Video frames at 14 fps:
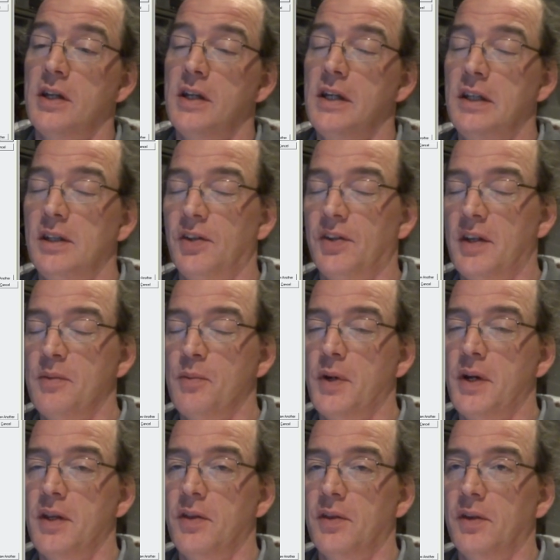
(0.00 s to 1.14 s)
in the same
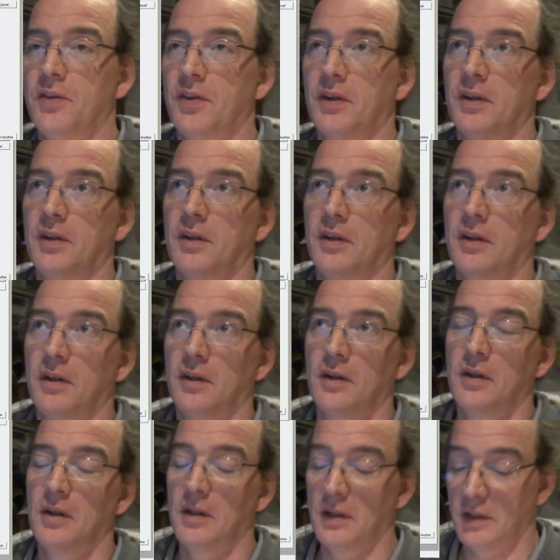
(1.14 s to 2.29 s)
way that
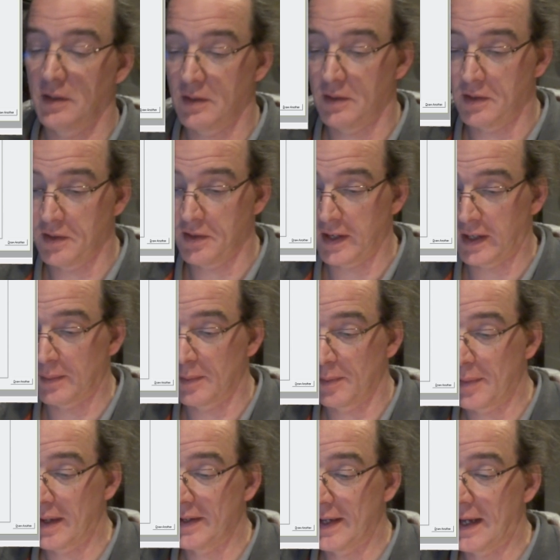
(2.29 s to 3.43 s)
there can be
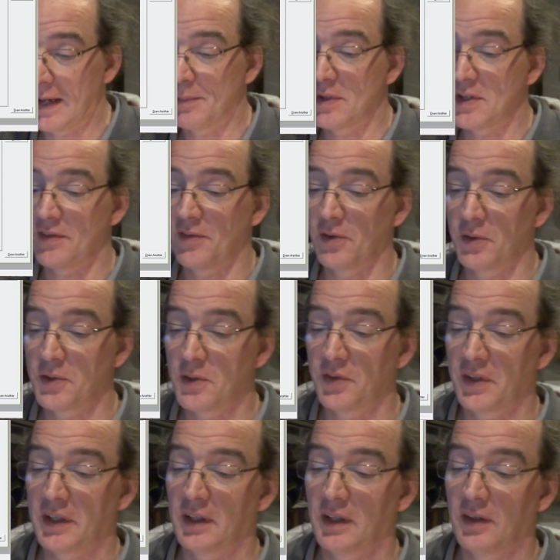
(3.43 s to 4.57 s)
many elements if you're
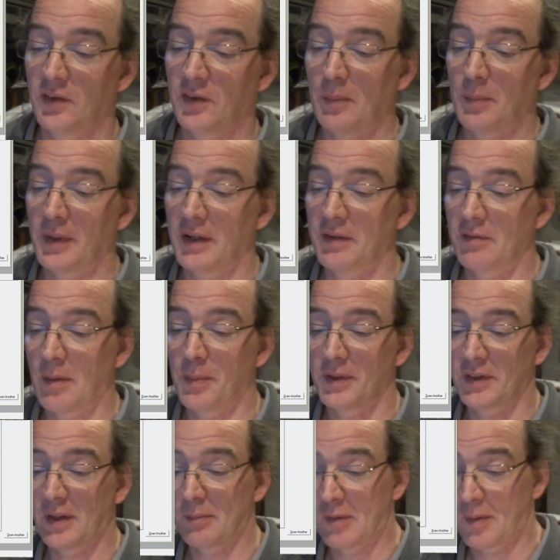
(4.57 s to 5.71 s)
using template
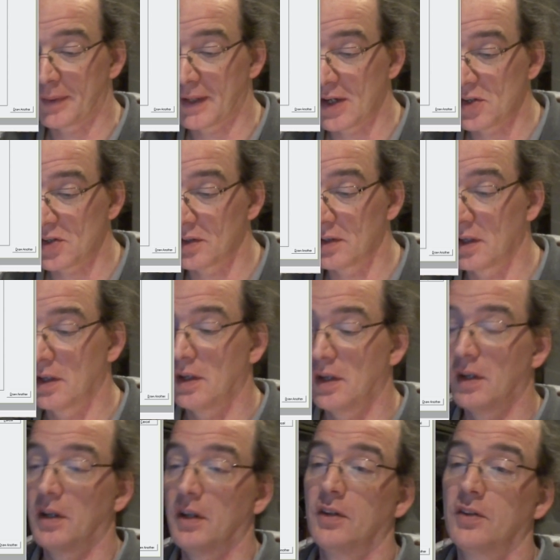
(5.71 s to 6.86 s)
replication,
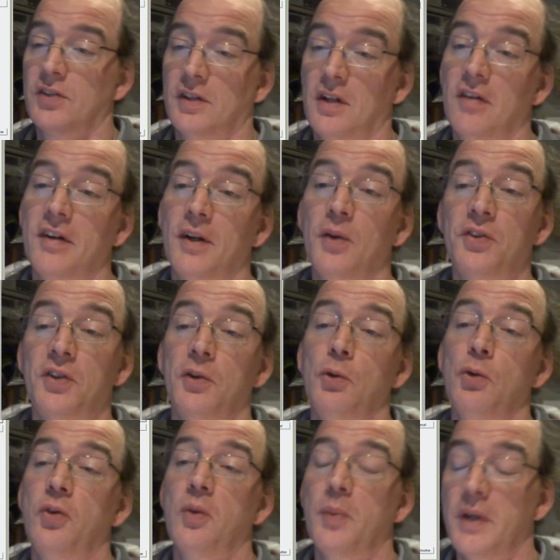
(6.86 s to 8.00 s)
scenarios can
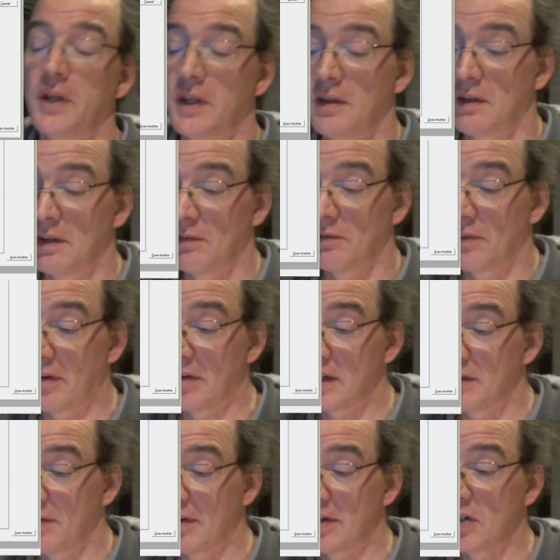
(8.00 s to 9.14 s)
also be very,
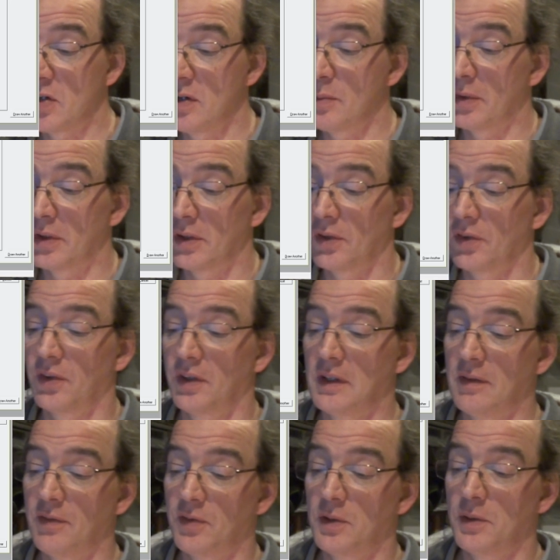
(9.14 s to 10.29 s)
very numerous
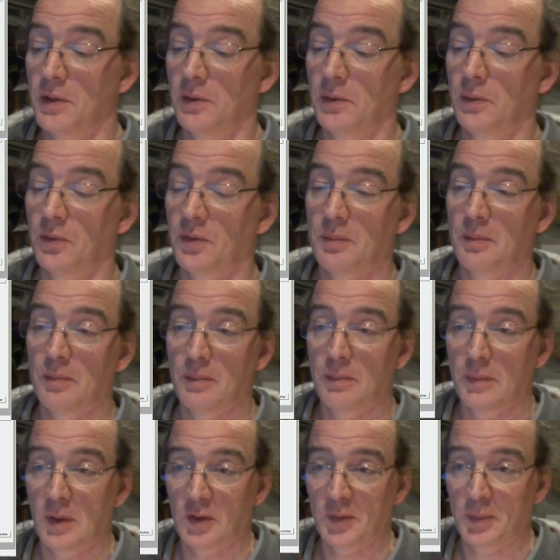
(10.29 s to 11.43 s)
if you use
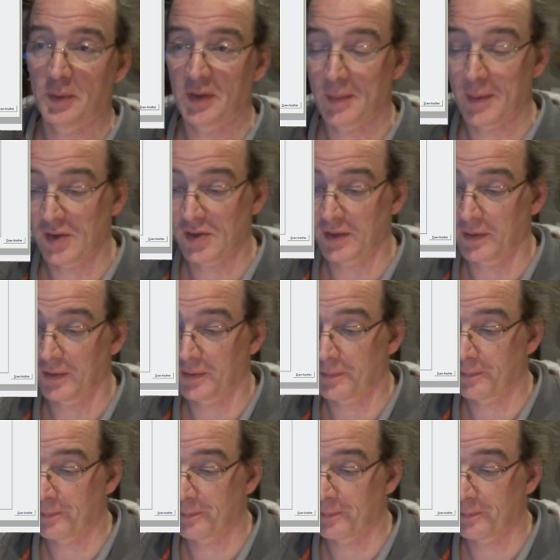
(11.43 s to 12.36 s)
multiple dimensions.